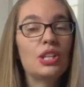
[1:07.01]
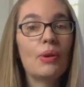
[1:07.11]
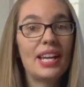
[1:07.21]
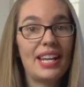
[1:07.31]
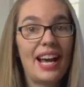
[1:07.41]
know I
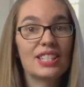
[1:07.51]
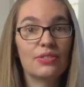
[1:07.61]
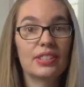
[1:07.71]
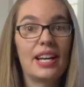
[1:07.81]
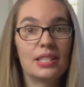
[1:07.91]
had asked
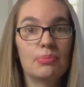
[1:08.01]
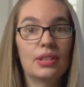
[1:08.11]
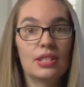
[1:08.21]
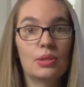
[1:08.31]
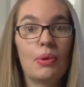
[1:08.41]
for last
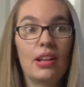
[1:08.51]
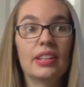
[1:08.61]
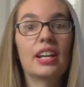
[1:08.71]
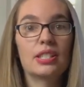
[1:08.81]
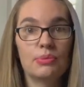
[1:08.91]
month as well, and
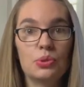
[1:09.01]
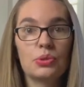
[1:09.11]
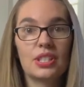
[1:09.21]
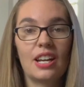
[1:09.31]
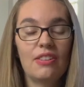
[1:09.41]
I got some cool
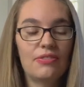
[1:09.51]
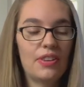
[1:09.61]
stuff,